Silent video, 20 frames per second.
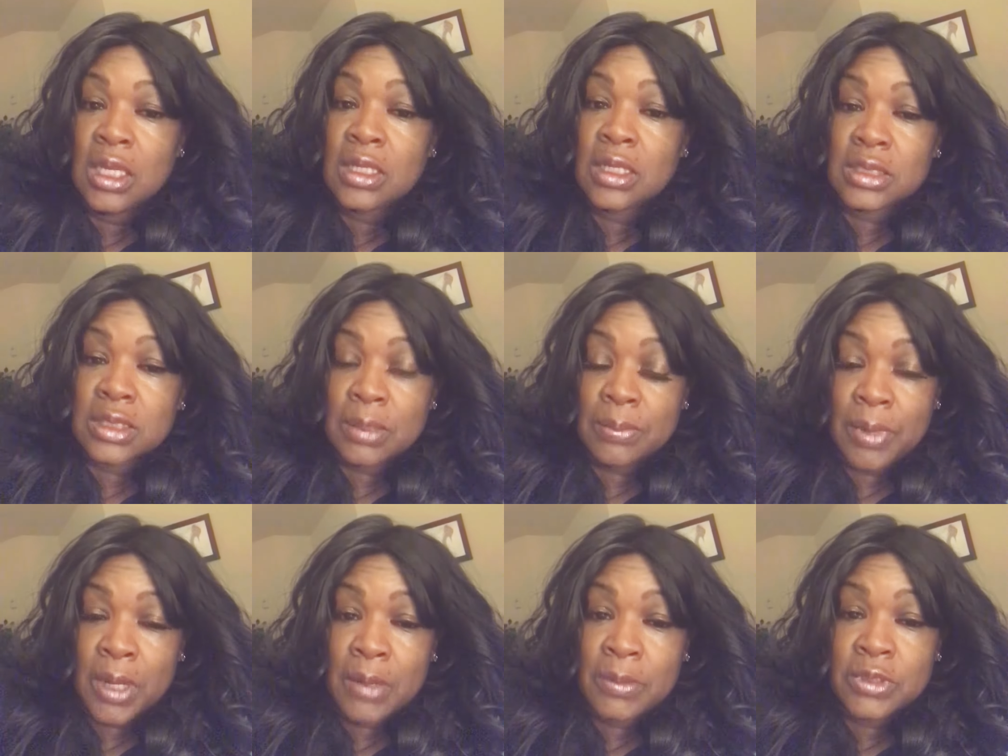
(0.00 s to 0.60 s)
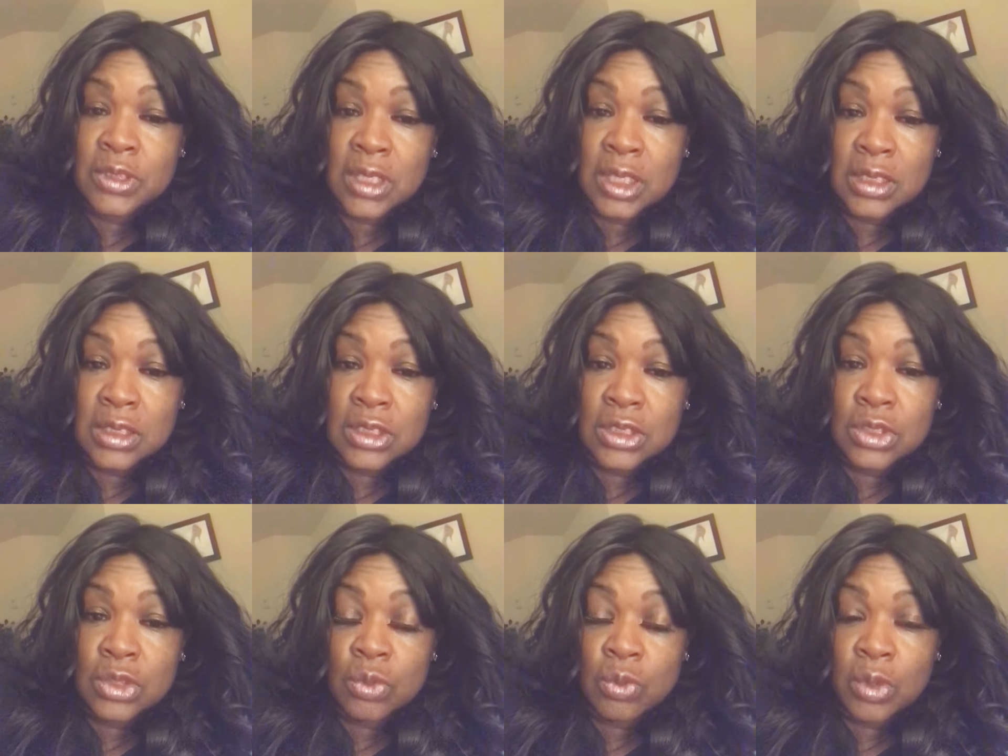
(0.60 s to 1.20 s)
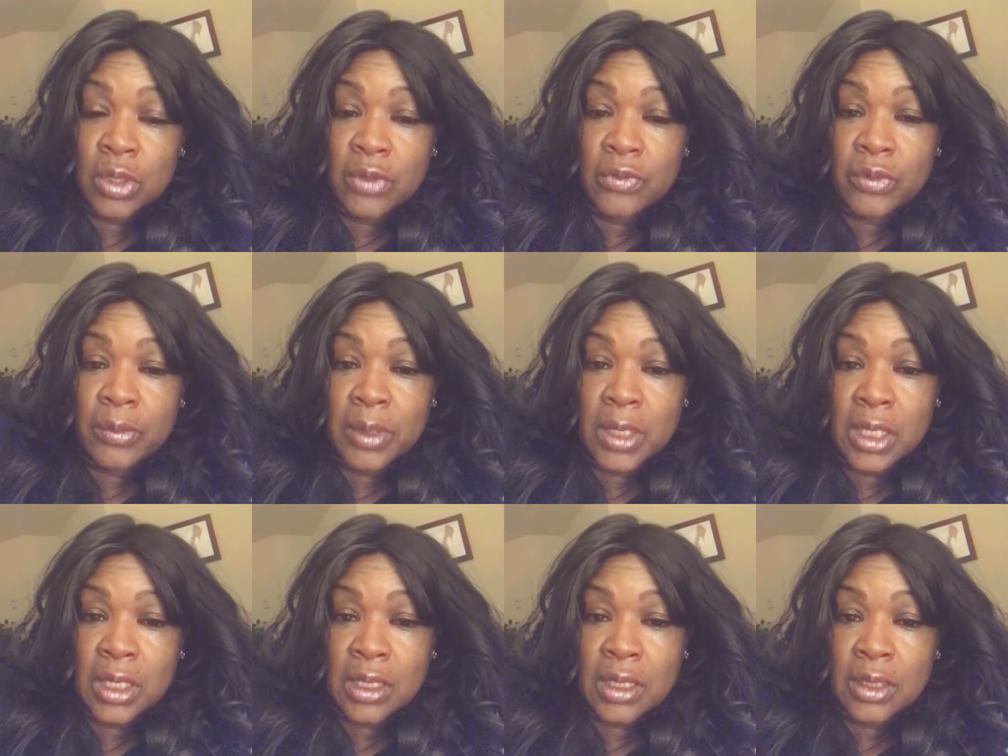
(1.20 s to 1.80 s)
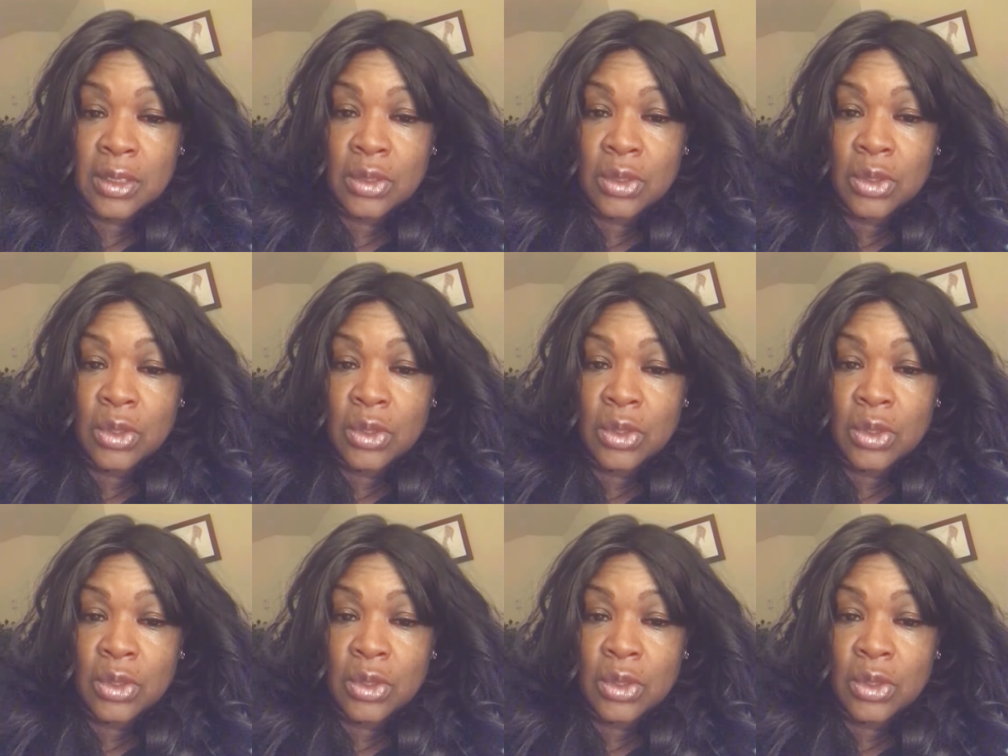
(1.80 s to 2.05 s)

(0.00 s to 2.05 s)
because I promise y'all this is a word from God.